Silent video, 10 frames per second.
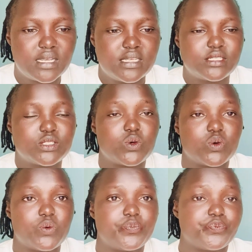
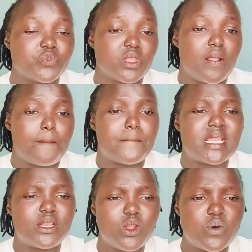So
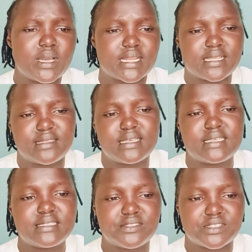by lowering the
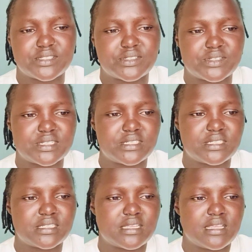interest
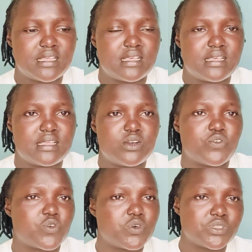rates,
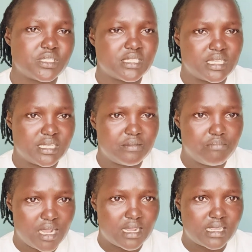of course, the
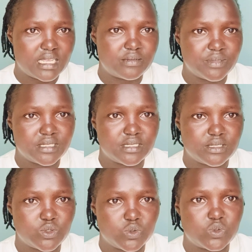bank aims
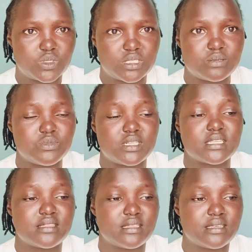to
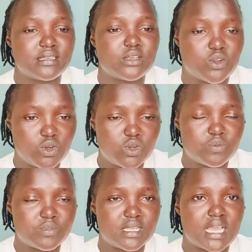stimulate the
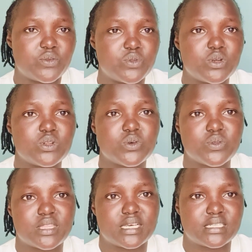economy, and we all know
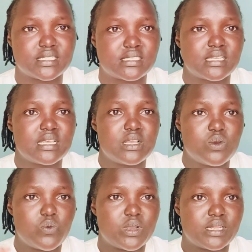that
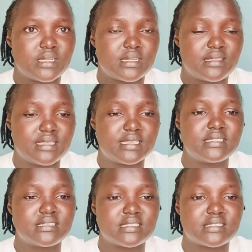when the
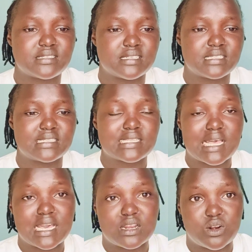interest rates
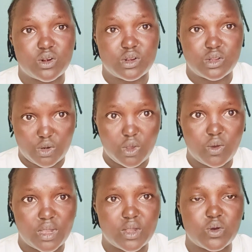are
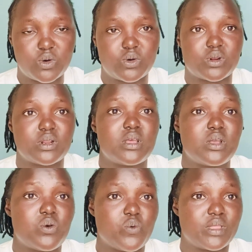lower, or
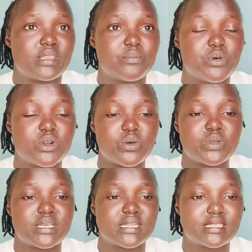when the
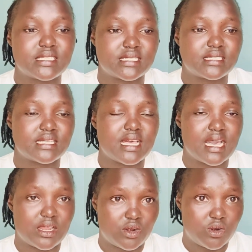borrowing rates
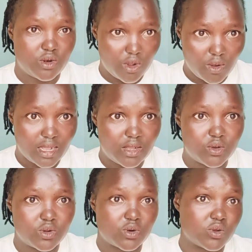are lower
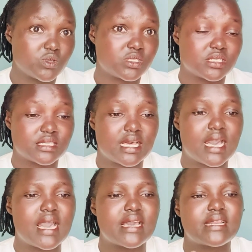or costs
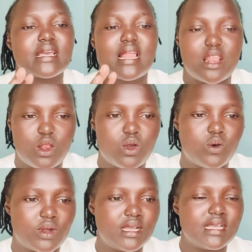are
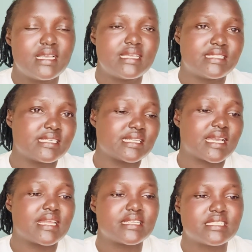lower, it
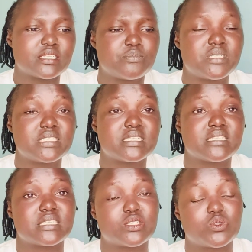encourages
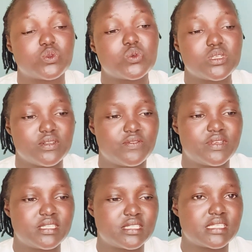businesses to
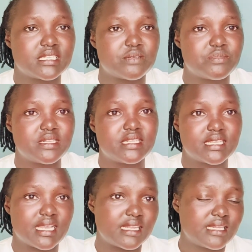invest in
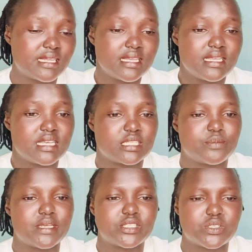rebuilding and
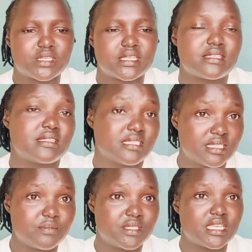expansion at the
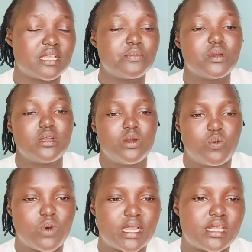same time,
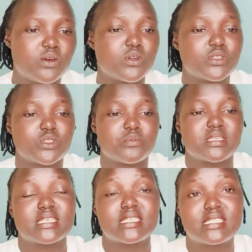while also
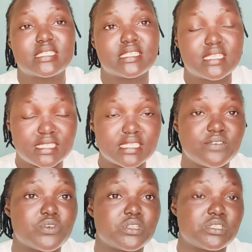making it easier
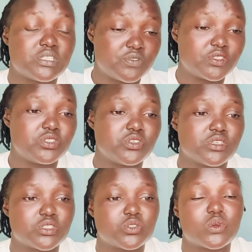for
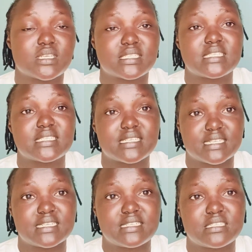individuals to access
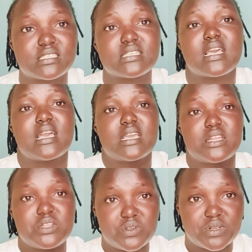credits
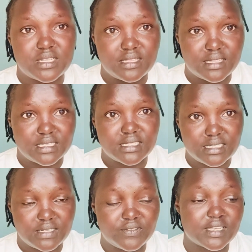during this
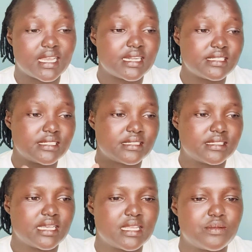difficult
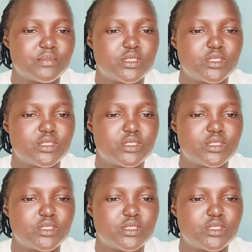time.